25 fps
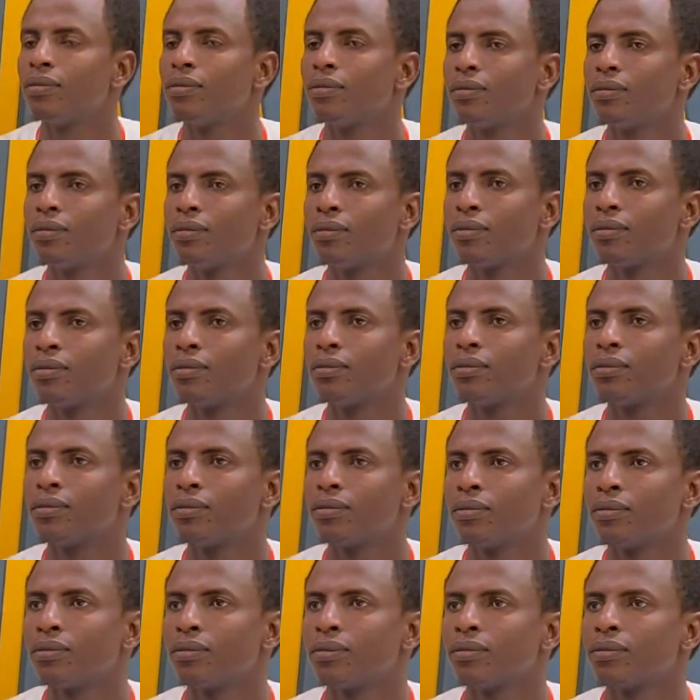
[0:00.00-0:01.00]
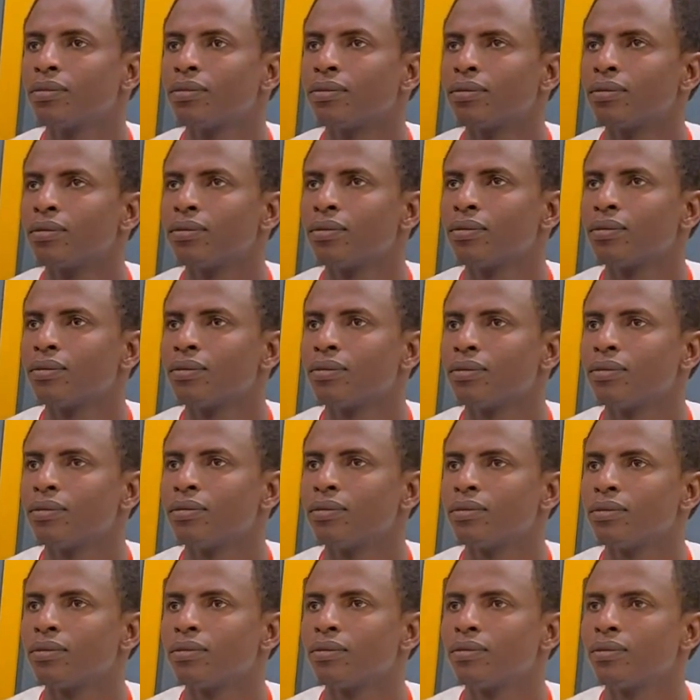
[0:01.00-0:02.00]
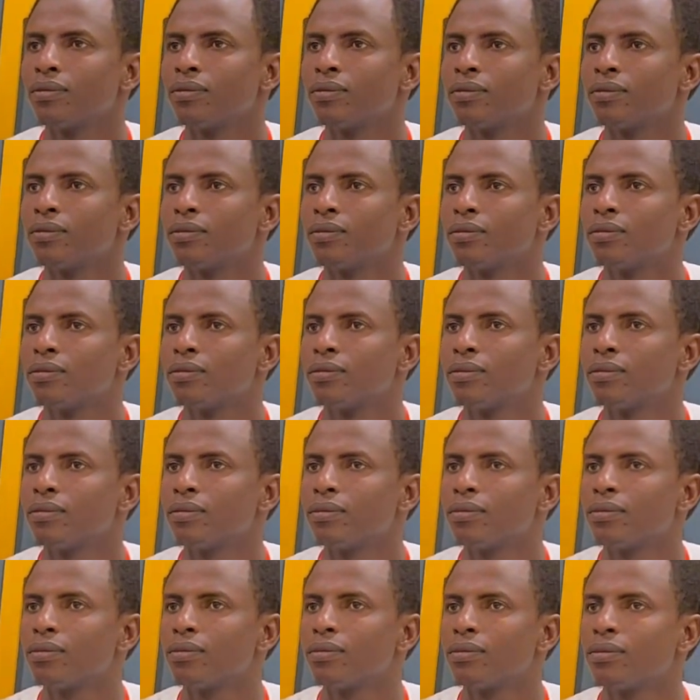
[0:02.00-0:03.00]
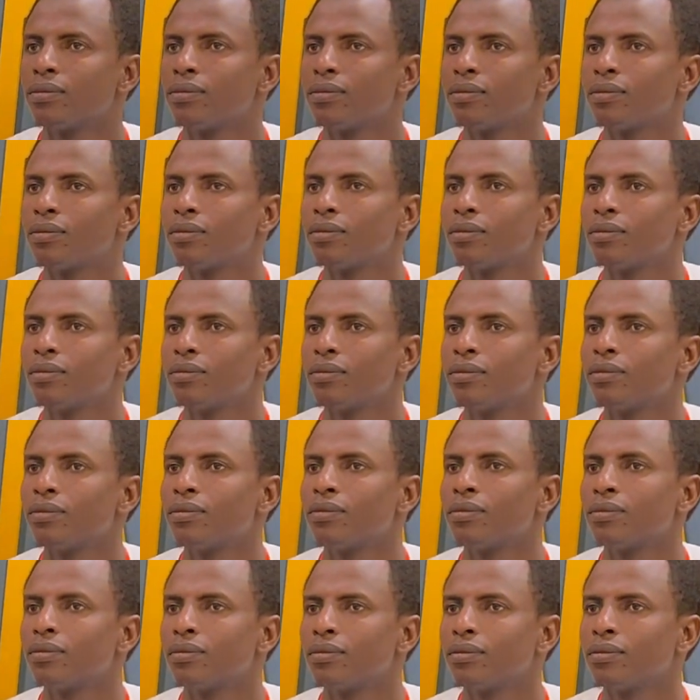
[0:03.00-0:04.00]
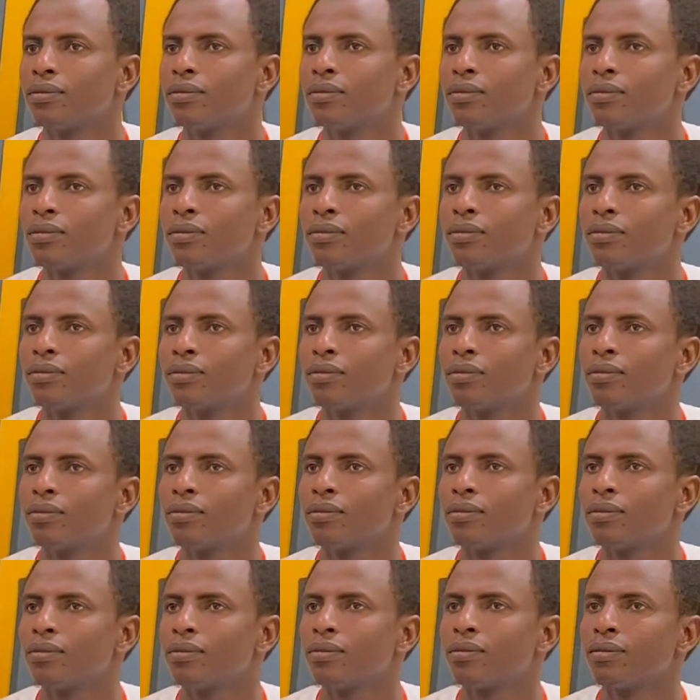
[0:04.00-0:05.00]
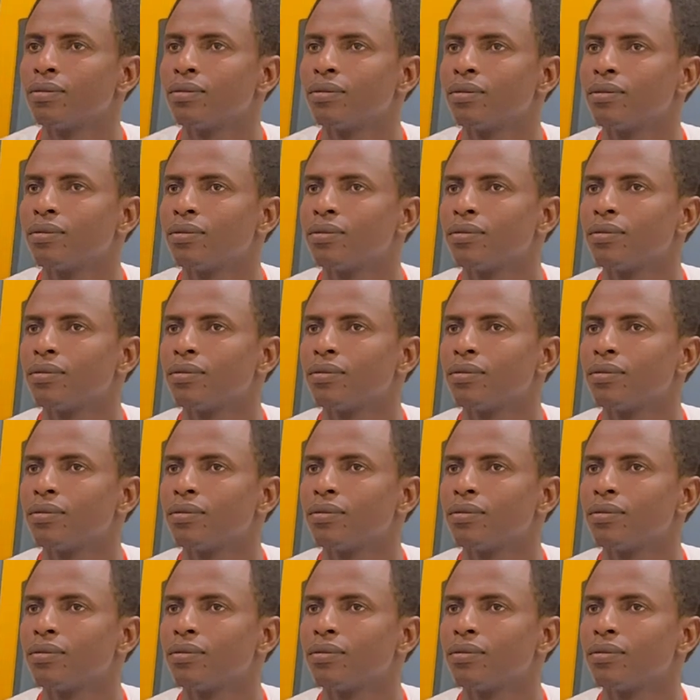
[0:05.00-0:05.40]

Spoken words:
[no speech]